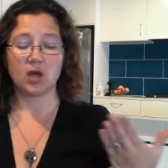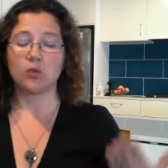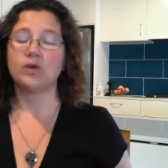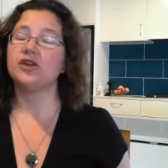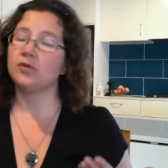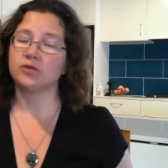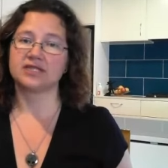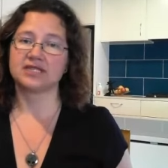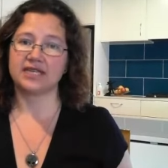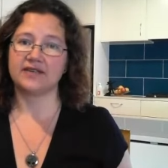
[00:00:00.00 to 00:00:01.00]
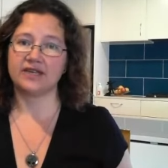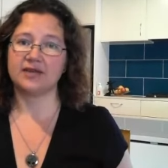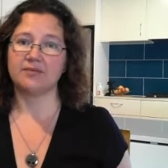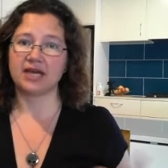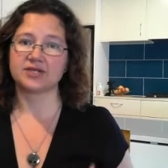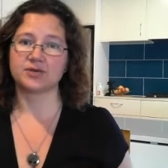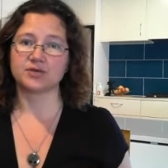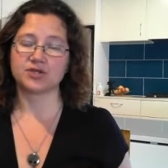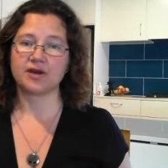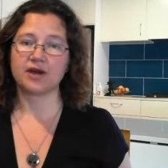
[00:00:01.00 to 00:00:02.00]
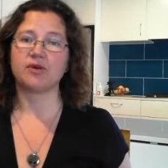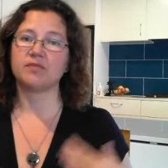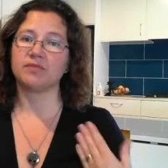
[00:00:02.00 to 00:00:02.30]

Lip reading: We don't want to leave any mask or scrub on